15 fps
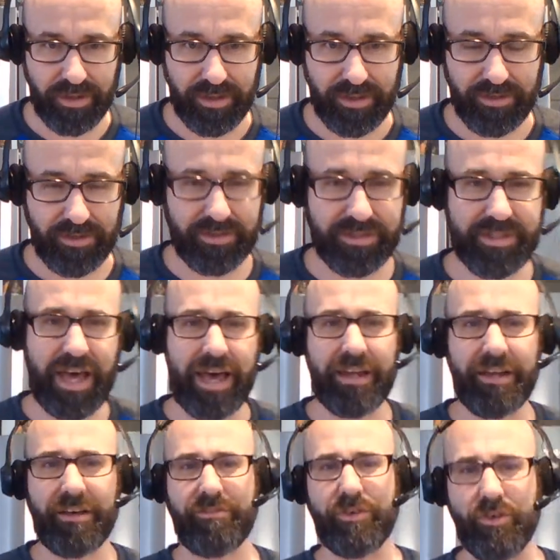So it's not
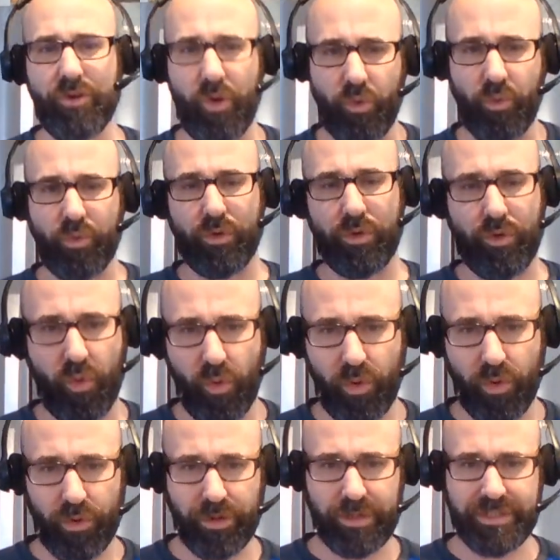of your own
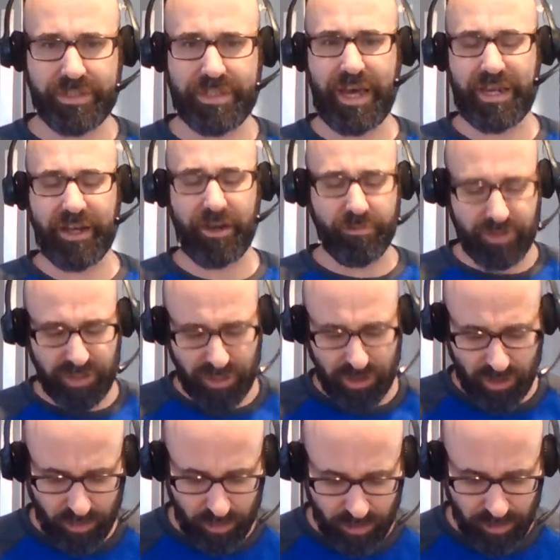accord, it's not up to
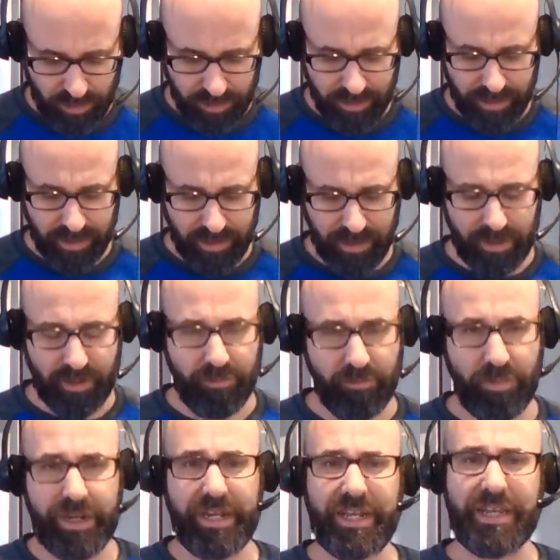you.
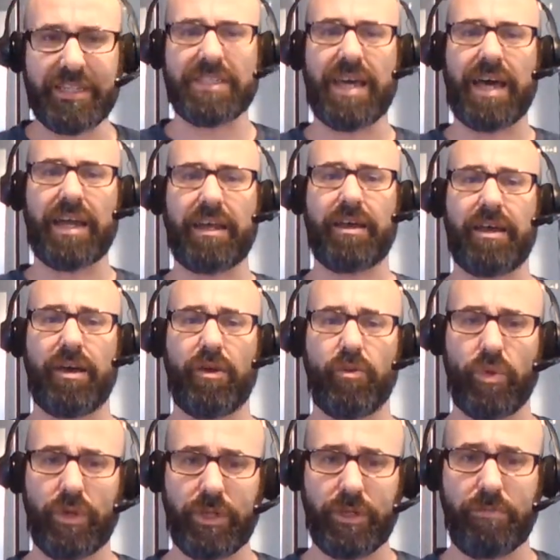But it hits on a, a
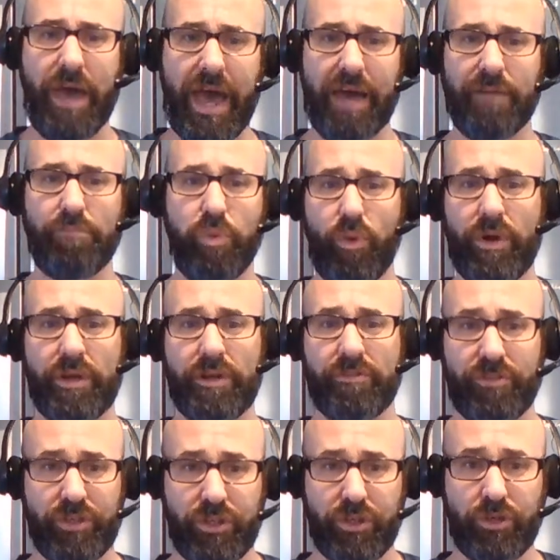really bad point
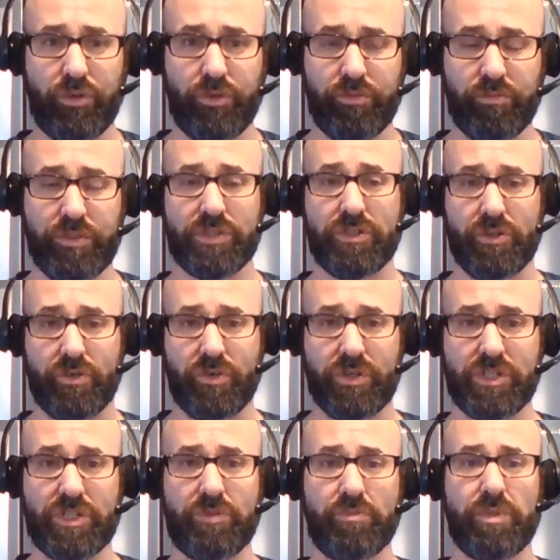for you, Mr.
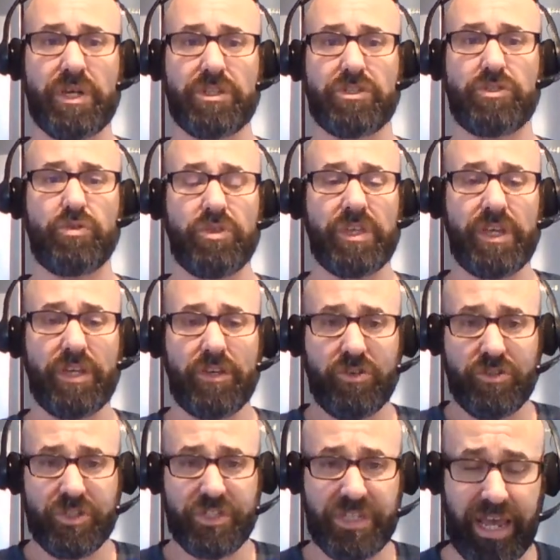Christian, because you think you're
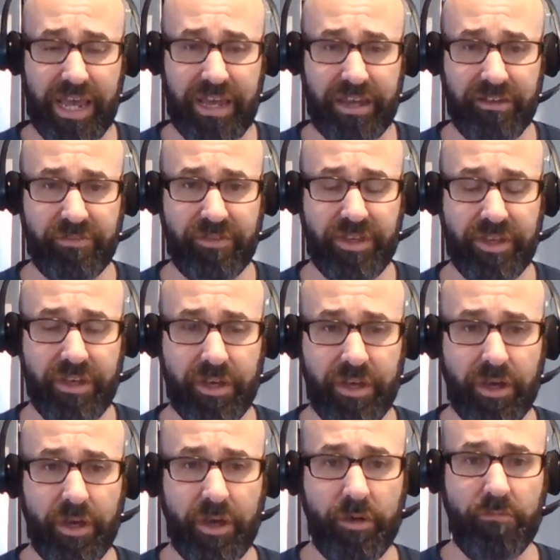saved
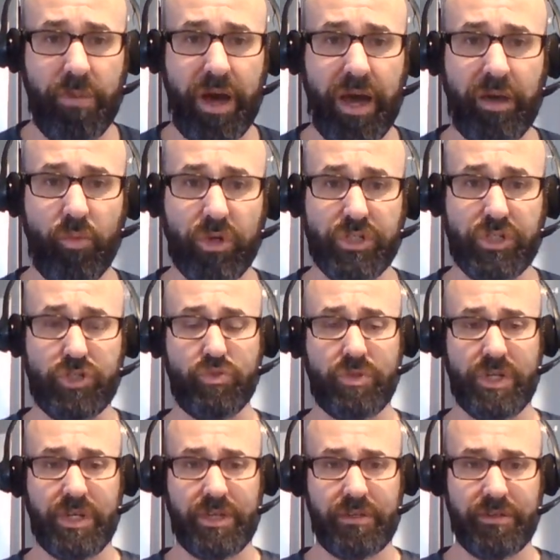by what you
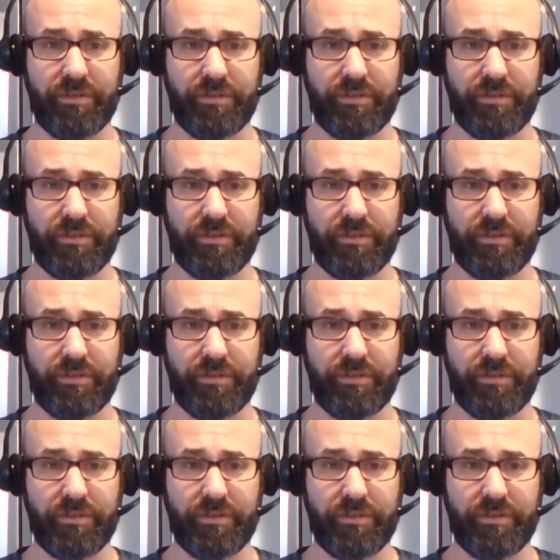did.